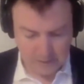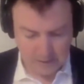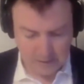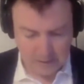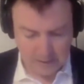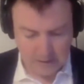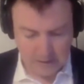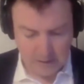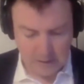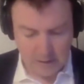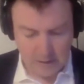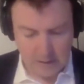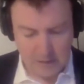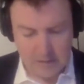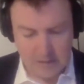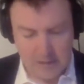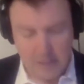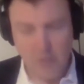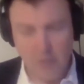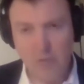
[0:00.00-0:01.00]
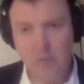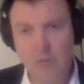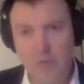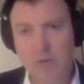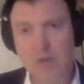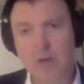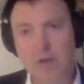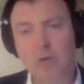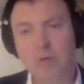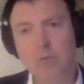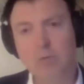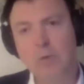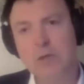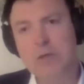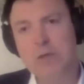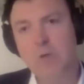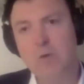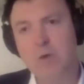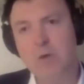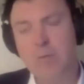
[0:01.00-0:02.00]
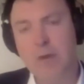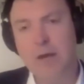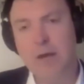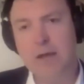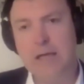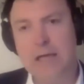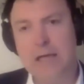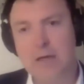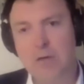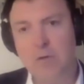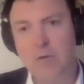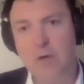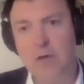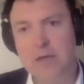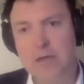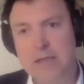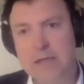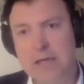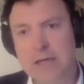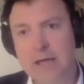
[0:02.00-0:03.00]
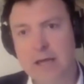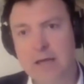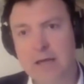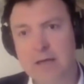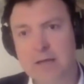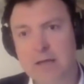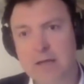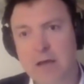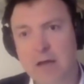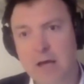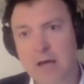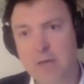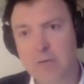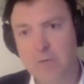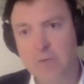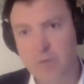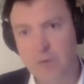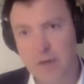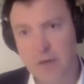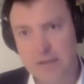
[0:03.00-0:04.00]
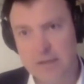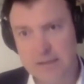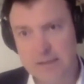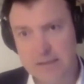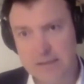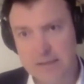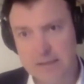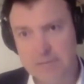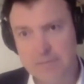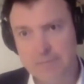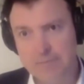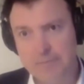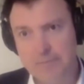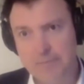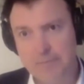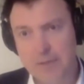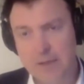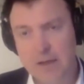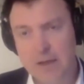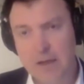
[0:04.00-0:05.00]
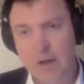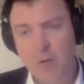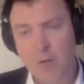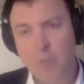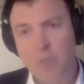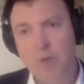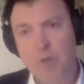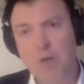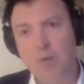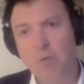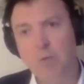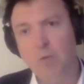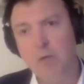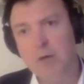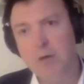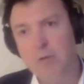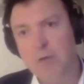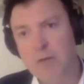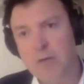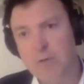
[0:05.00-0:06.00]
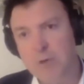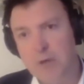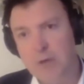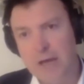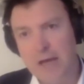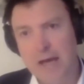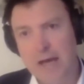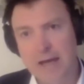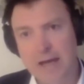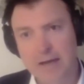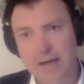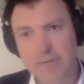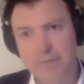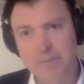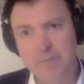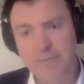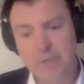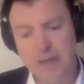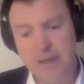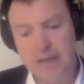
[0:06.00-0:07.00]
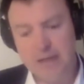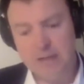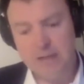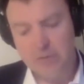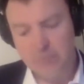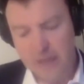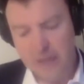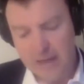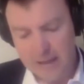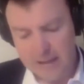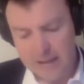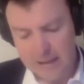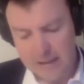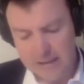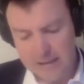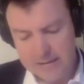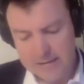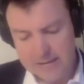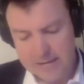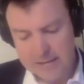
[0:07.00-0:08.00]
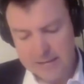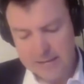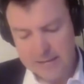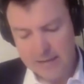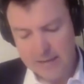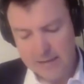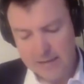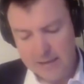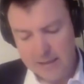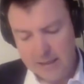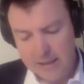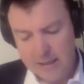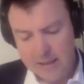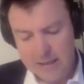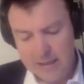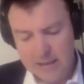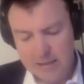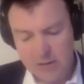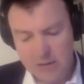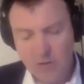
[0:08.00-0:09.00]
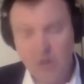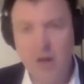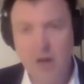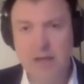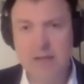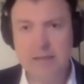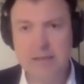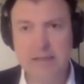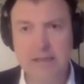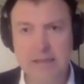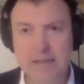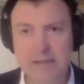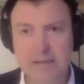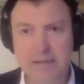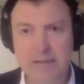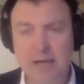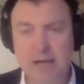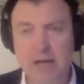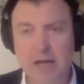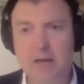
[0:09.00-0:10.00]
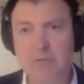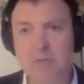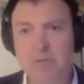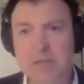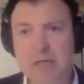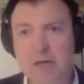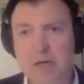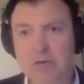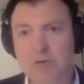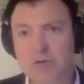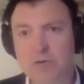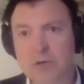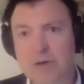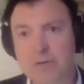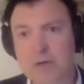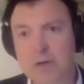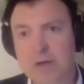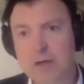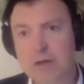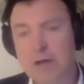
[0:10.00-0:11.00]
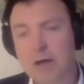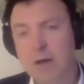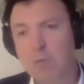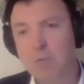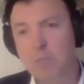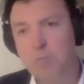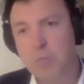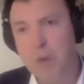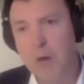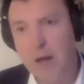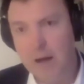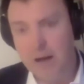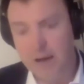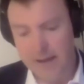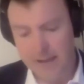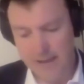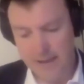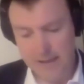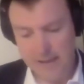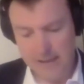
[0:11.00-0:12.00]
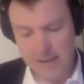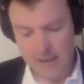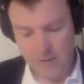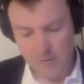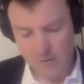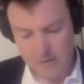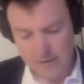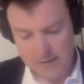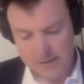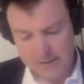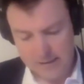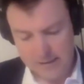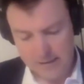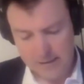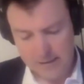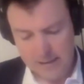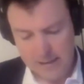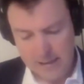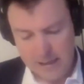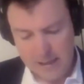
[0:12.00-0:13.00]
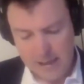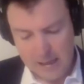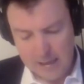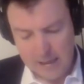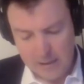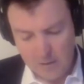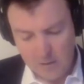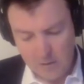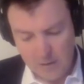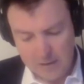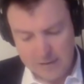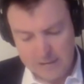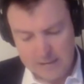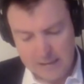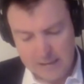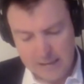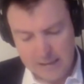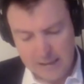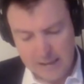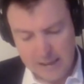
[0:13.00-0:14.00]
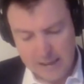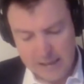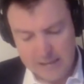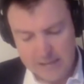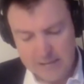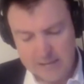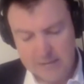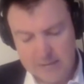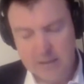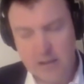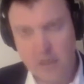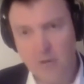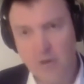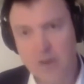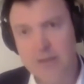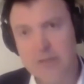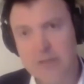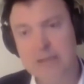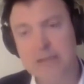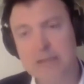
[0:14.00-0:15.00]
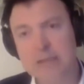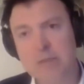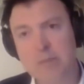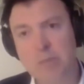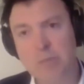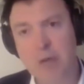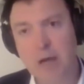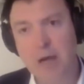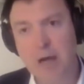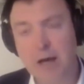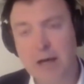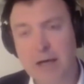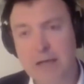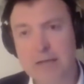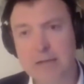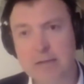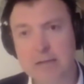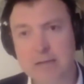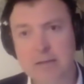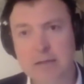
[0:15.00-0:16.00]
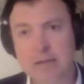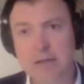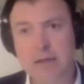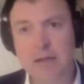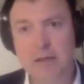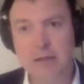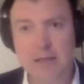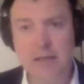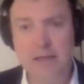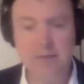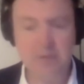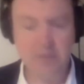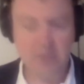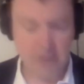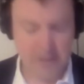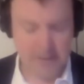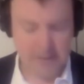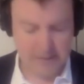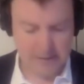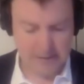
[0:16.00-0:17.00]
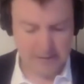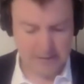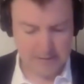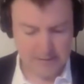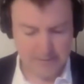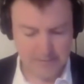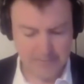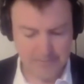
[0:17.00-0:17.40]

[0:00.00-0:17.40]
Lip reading: Now, we talk about inequality in a time of crisis, but one way of looking at it is to recognize that these crises are themselves driven by inequality. Inequality is the crisis behind these crises.